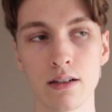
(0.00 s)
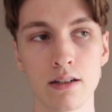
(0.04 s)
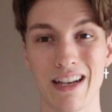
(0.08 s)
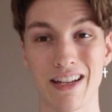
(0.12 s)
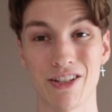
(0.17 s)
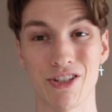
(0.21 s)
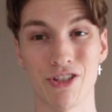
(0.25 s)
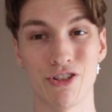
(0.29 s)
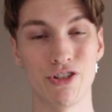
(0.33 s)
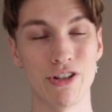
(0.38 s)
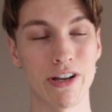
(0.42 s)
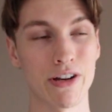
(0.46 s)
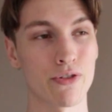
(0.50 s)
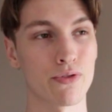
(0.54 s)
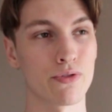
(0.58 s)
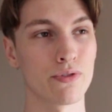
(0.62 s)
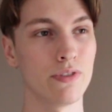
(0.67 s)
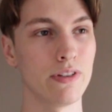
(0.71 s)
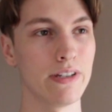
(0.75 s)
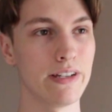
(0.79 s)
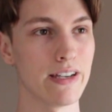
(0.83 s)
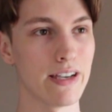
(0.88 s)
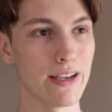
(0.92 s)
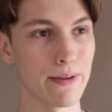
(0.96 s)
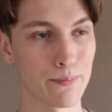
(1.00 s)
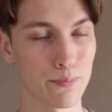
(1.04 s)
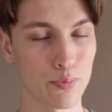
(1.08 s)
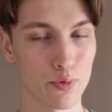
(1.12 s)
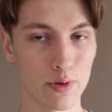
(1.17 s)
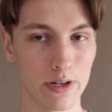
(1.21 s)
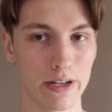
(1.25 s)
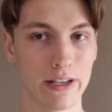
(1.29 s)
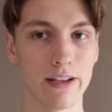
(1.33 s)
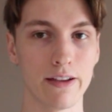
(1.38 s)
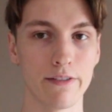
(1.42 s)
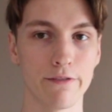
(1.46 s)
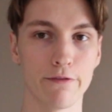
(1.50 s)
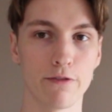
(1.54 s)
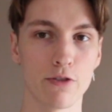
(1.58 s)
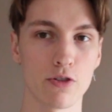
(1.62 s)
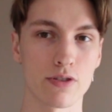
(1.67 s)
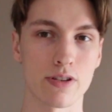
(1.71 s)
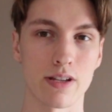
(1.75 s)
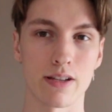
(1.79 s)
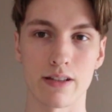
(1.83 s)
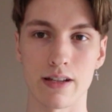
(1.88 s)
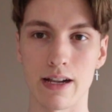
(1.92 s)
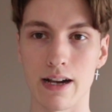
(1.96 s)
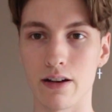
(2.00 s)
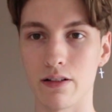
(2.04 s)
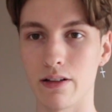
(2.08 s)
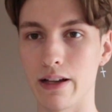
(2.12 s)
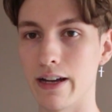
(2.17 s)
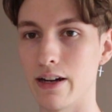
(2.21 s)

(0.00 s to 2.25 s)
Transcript: It's generally a pretty versatile